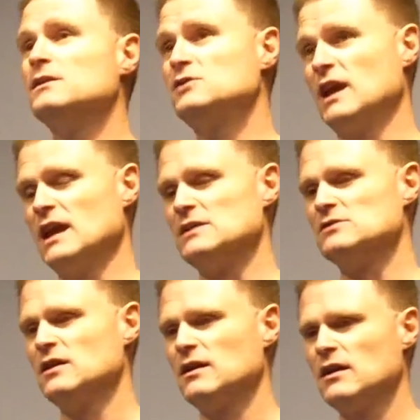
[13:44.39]
to
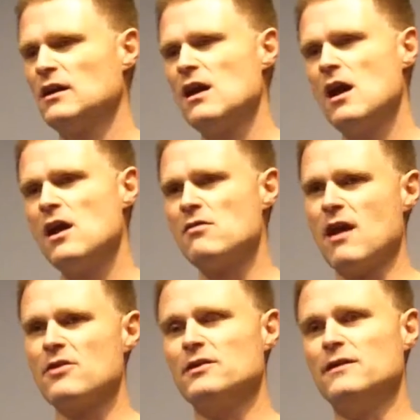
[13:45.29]
change,
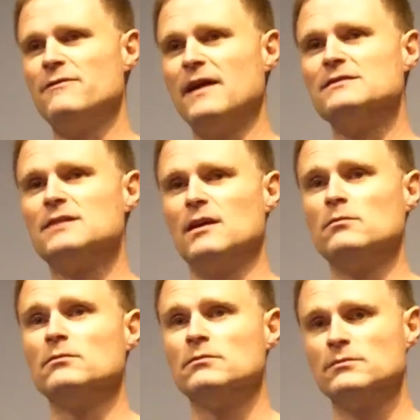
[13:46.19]
rather than offends
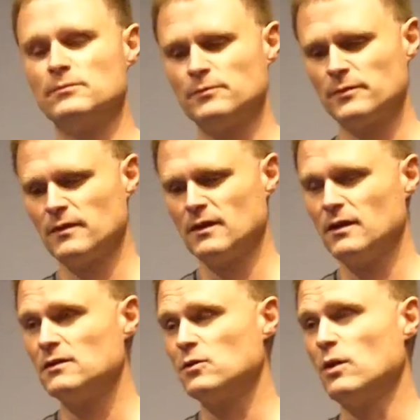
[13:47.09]
them
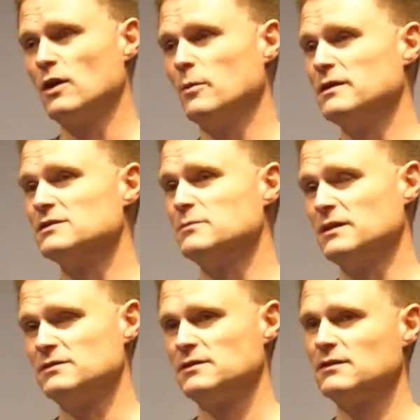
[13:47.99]
to where you'll be
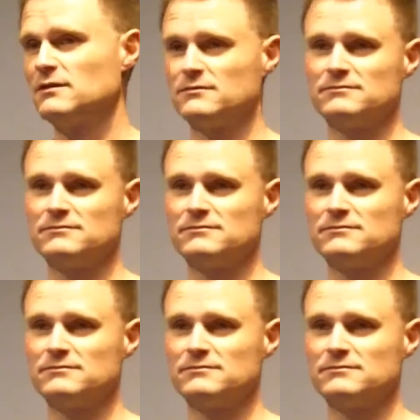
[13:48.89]
dismissed.